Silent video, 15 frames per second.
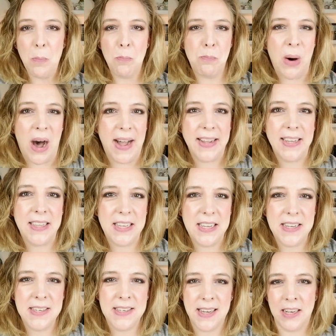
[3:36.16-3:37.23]
buy
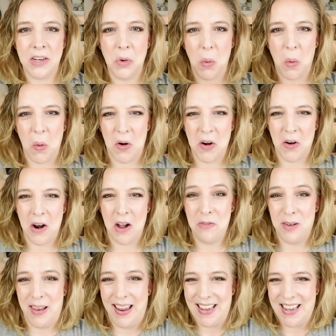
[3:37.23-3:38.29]
these in order
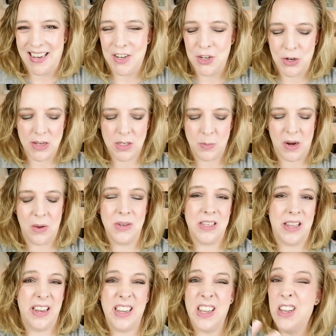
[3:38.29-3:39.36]
of like interest, but I was
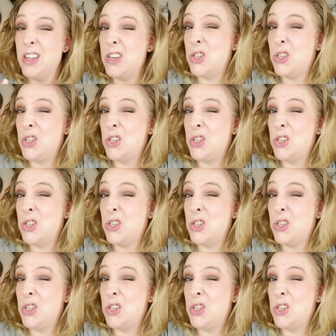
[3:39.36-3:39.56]
like,